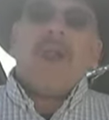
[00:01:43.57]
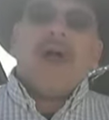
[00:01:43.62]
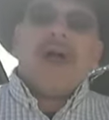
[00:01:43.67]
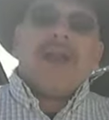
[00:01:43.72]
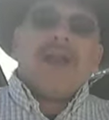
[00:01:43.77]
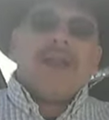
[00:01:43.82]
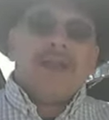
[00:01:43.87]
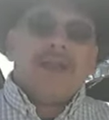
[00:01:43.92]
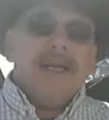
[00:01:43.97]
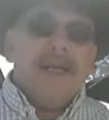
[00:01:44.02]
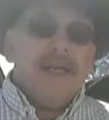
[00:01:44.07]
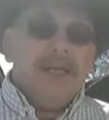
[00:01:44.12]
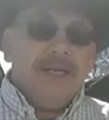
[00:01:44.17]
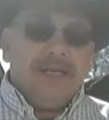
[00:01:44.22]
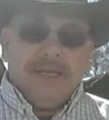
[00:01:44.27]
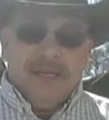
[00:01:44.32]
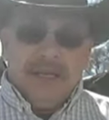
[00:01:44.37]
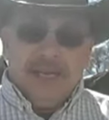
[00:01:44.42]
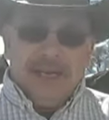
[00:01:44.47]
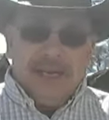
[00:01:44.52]
lot of
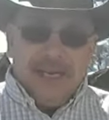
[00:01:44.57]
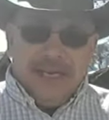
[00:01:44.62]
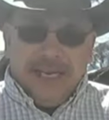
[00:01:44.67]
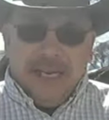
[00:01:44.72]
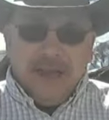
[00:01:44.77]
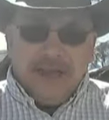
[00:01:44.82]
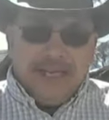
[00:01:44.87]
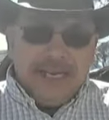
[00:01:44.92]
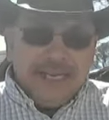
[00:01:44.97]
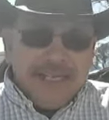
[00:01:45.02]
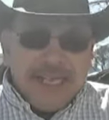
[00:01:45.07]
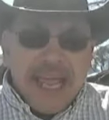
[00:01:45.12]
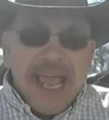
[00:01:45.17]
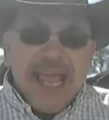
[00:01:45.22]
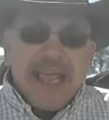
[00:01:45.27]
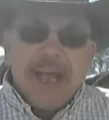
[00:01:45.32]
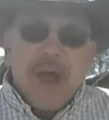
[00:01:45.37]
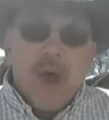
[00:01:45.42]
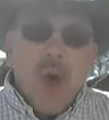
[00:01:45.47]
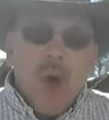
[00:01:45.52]
you know, it didn't
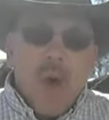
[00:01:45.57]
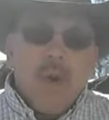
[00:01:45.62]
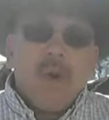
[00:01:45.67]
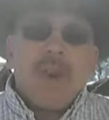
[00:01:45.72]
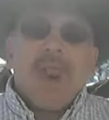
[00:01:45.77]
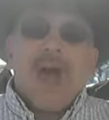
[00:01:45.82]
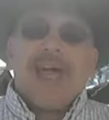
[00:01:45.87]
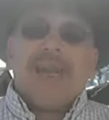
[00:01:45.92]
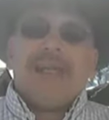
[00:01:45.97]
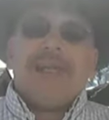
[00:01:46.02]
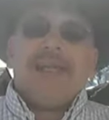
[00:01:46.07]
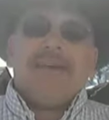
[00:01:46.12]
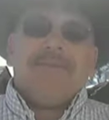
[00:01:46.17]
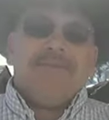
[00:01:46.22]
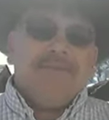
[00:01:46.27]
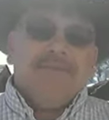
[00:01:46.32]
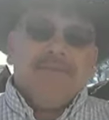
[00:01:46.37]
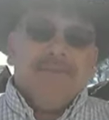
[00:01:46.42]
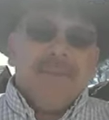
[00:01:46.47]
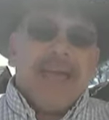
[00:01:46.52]
take a whole lot of
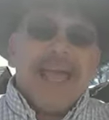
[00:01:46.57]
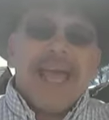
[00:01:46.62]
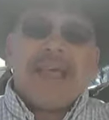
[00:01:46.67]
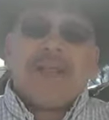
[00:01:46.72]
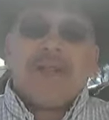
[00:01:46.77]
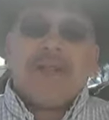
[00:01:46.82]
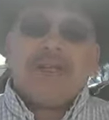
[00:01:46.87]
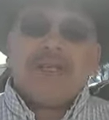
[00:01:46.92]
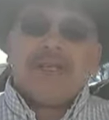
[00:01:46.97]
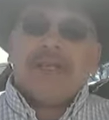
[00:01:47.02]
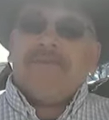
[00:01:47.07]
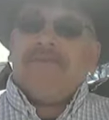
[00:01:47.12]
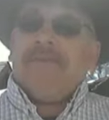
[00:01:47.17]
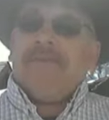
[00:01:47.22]
math to